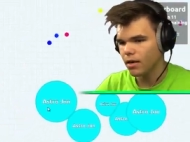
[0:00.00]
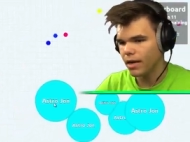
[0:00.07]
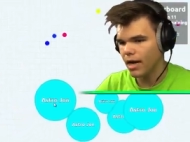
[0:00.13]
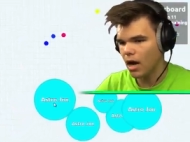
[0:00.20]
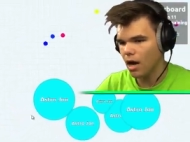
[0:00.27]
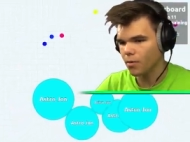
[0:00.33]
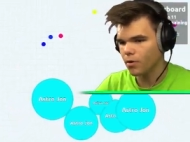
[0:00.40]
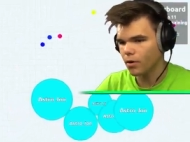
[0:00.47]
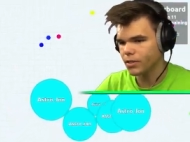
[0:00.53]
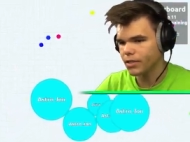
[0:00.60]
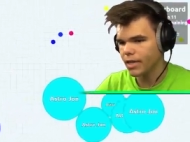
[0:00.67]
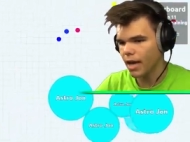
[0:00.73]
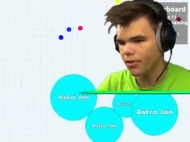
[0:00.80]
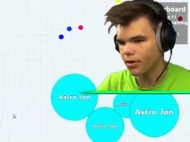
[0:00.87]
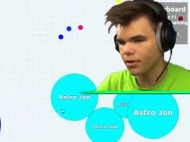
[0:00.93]
And now I'm growing
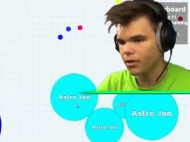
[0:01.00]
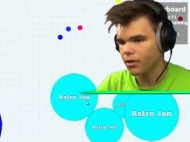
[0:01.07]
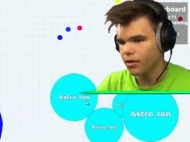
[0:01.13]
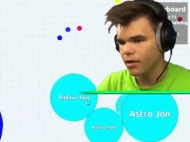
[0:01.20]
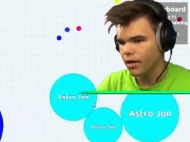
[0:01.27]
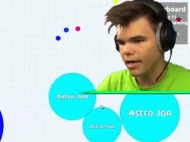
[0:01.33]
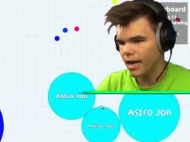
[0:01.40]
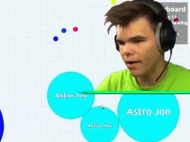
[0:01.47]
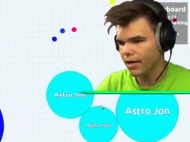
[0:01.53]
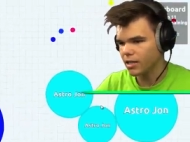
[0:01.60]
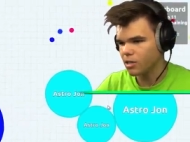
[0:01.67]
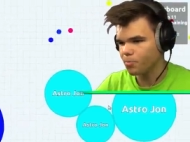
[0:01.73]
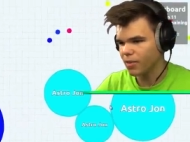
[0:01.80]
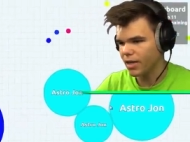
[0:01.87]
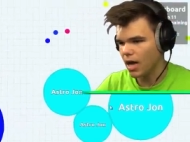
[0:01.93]
together. And now I
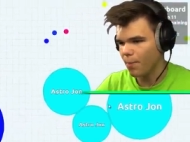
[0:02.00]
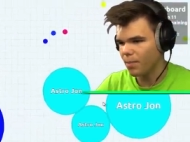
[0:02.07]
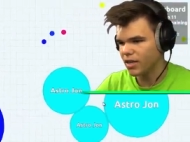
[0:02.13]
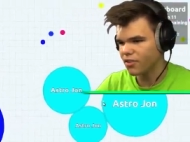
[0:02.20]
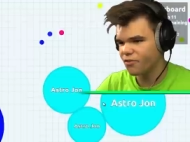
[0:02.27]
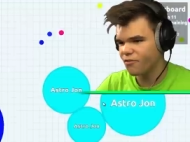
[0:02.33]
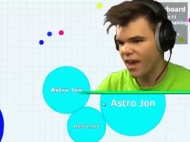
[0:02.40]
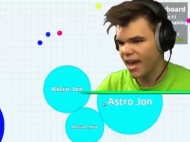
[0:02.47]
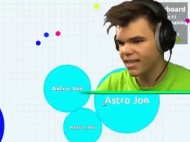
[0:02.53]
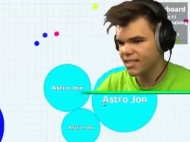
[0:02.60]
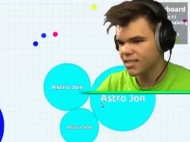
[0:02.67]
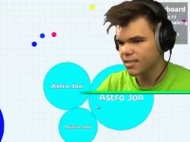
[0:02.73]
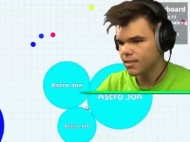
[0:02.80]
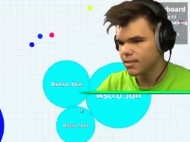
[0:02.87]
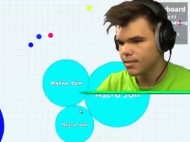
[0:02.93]
can split up in his
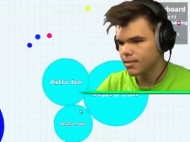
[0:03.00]
face.